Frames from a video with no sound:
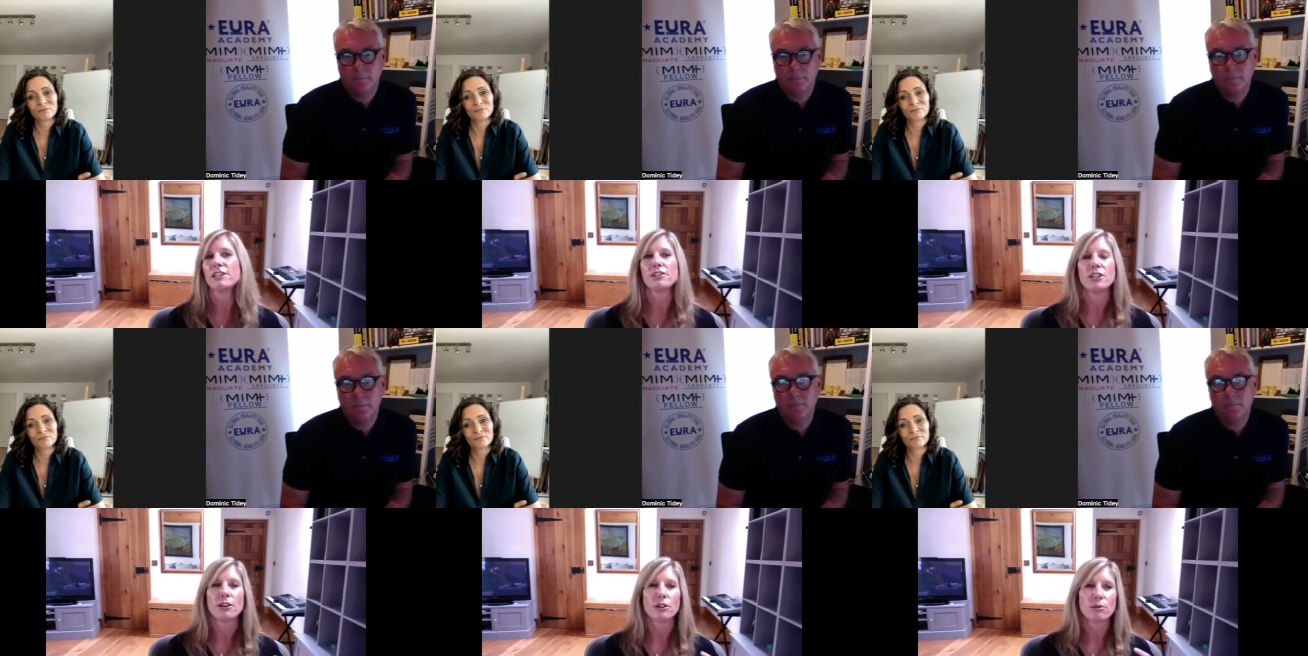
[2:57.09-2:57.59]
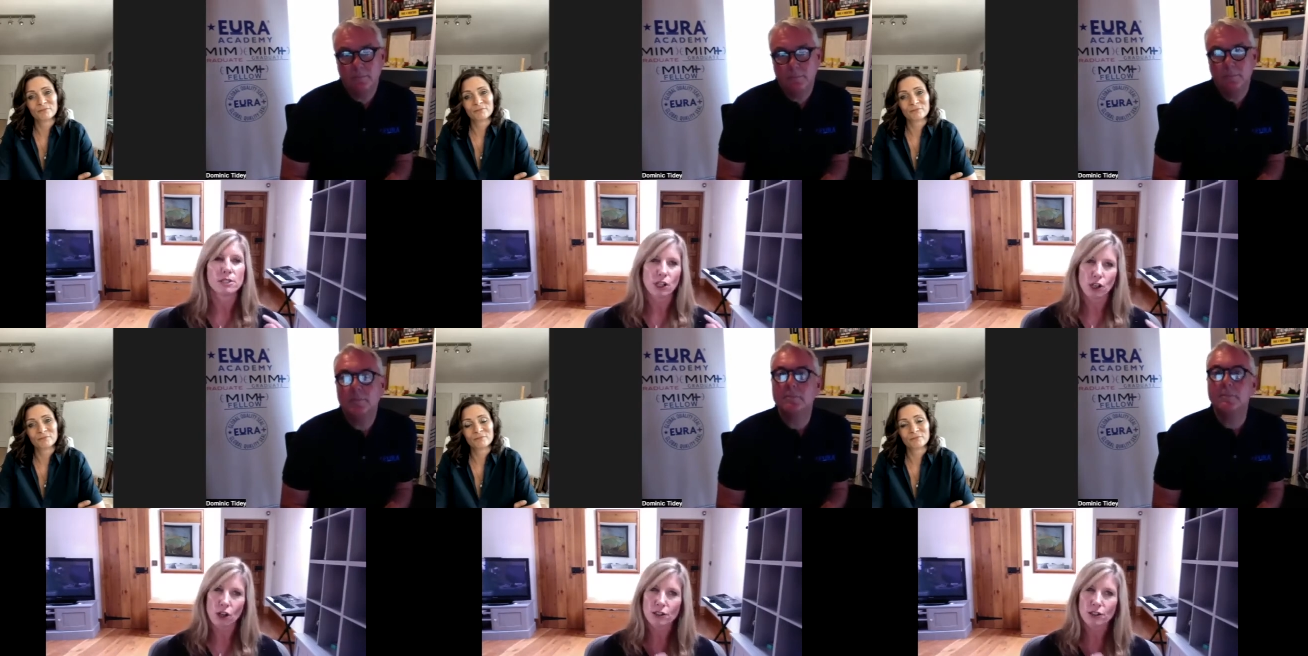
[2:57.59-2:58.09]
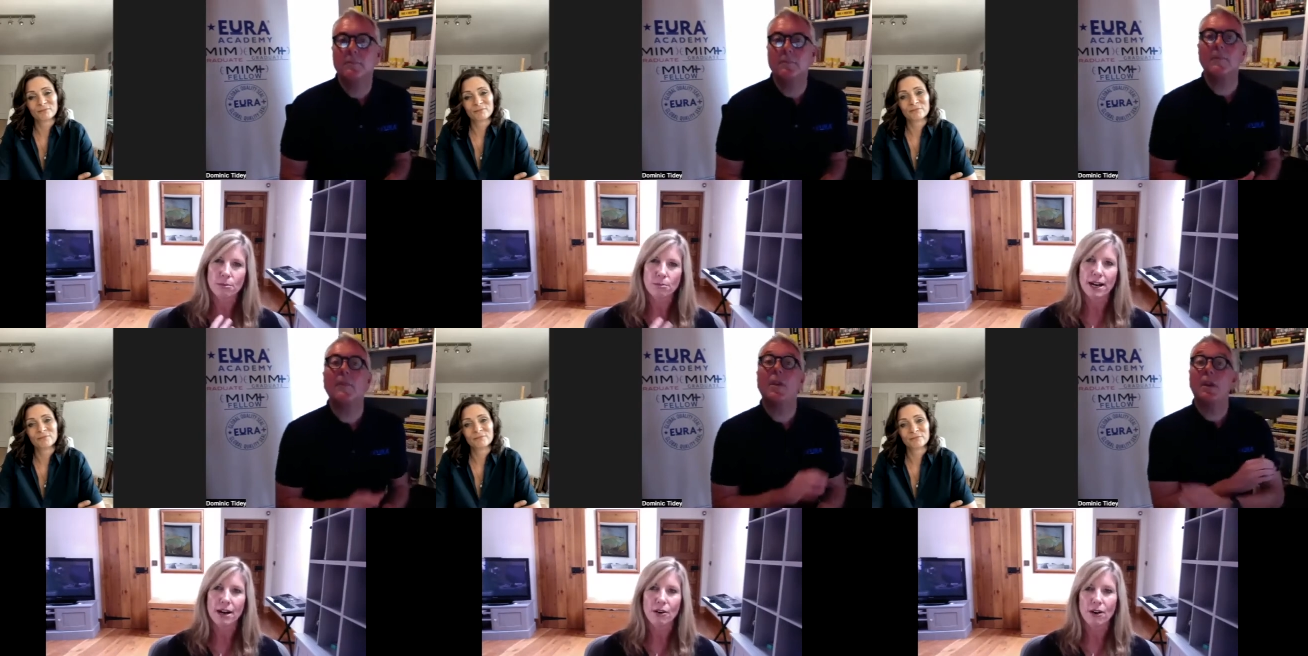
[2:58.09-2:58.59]
Speaker 1: You know, there was a lot
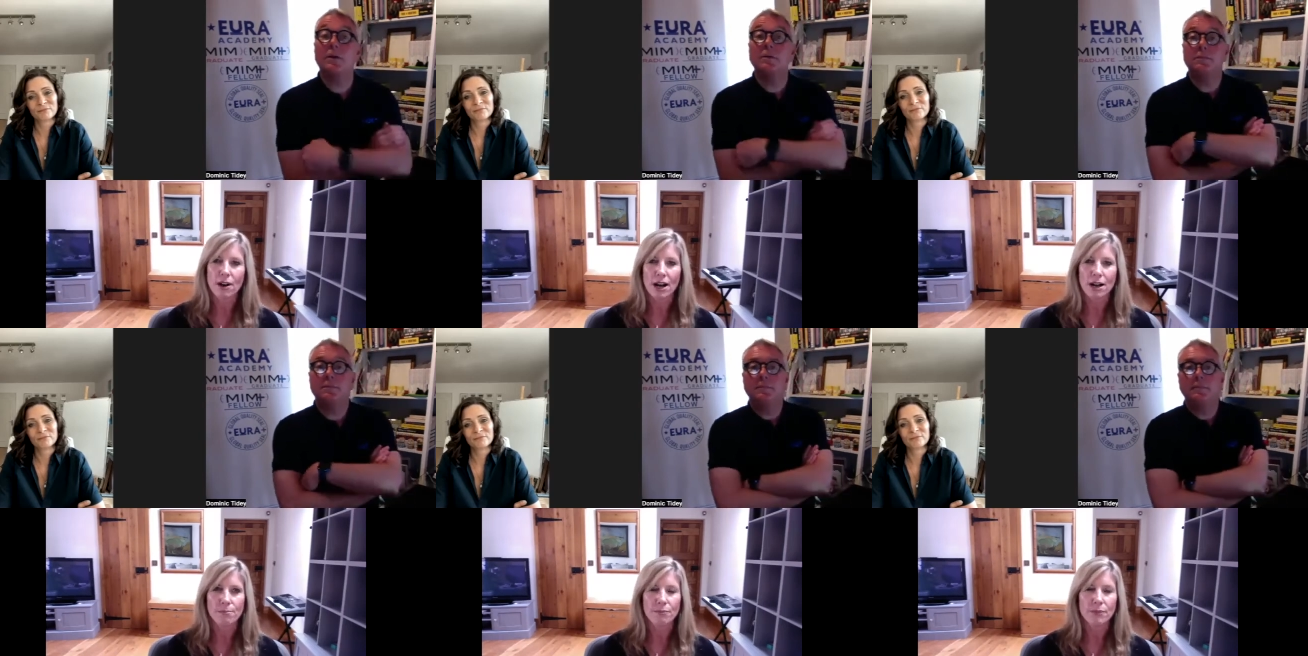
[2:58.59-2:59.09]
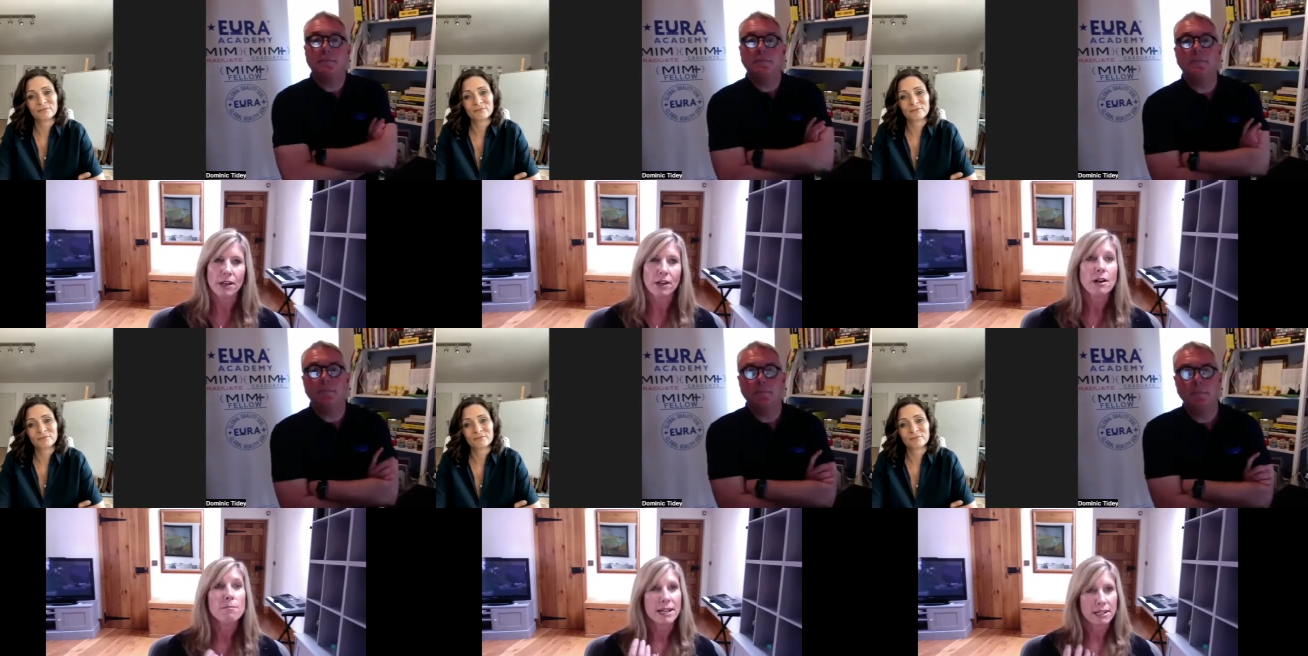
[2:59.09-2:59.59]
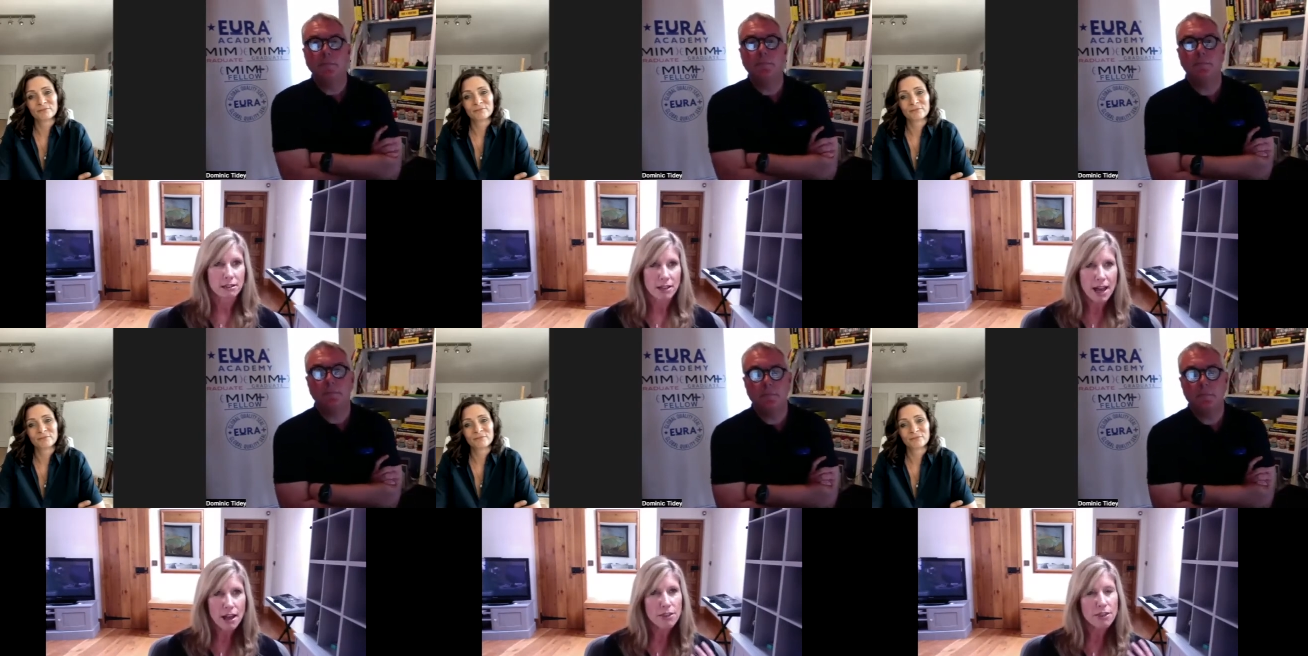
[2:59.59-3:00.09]
about um, mental
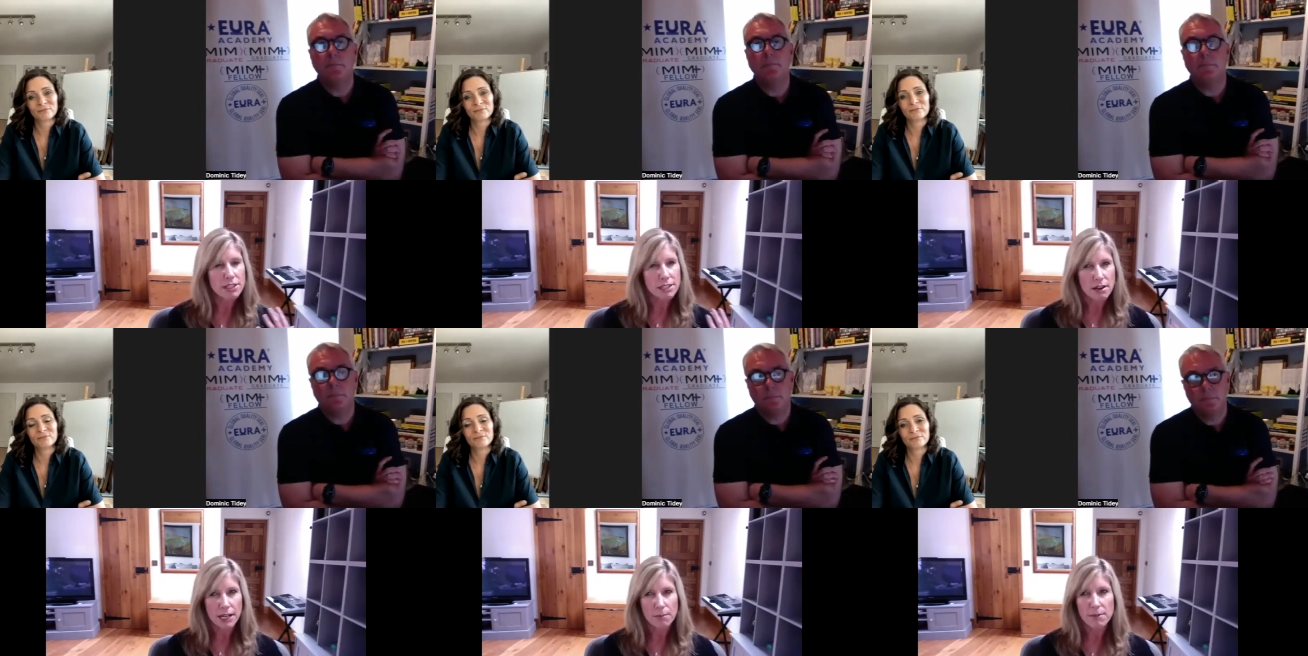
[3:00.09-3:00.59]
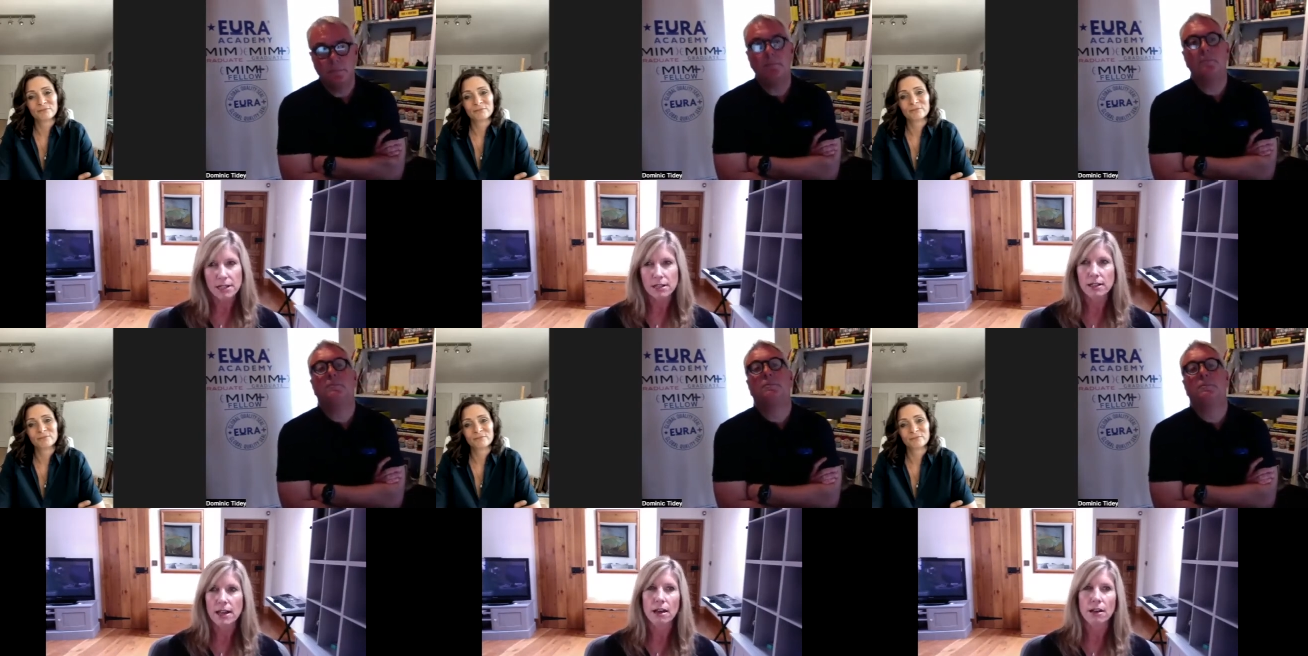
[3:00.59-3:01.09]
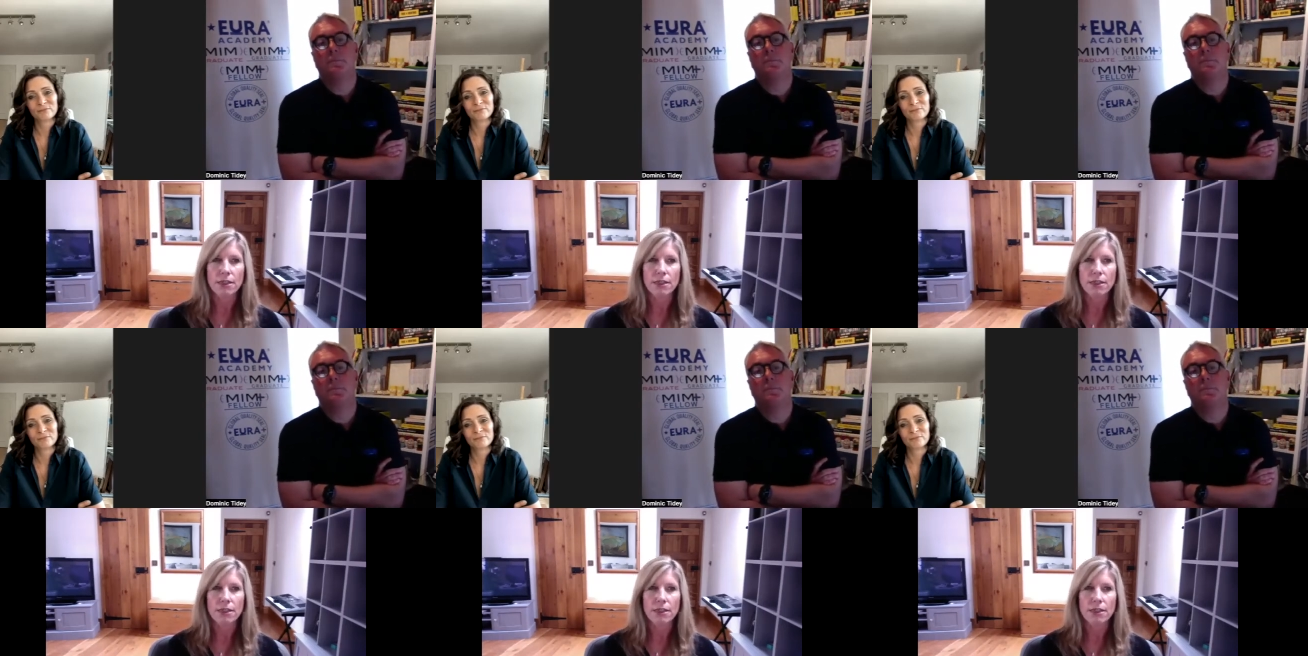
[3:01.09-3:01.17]
health, assigning mental health